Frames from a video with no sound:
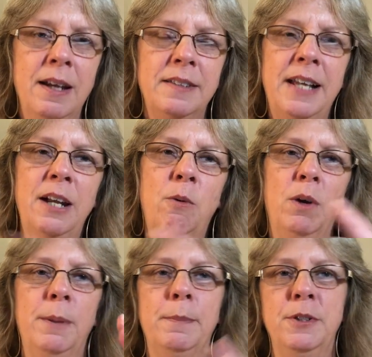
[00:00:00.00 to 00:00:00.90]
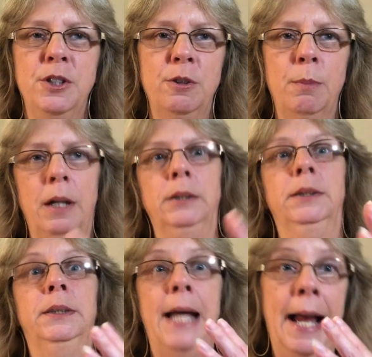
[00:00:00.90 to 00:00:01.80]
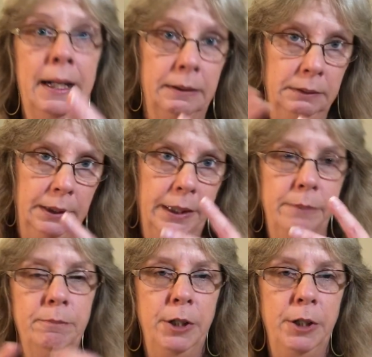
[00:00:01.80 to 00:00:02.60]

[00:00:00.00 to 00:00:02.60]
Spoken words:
Because I don't want them to do exactly,